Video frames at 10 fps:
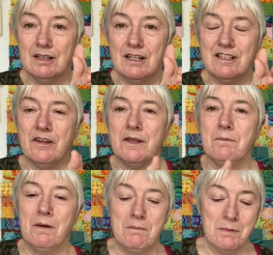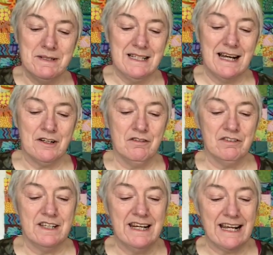so that my mum and dad, over
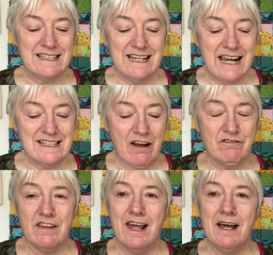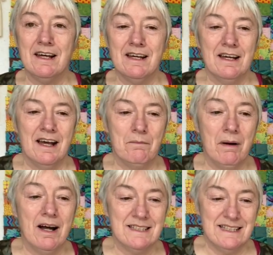the next days after their
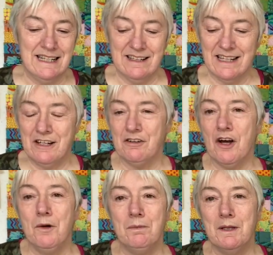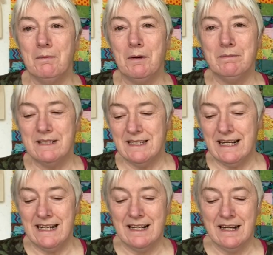party, they could open them up and
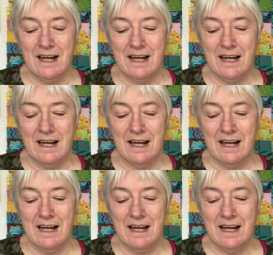see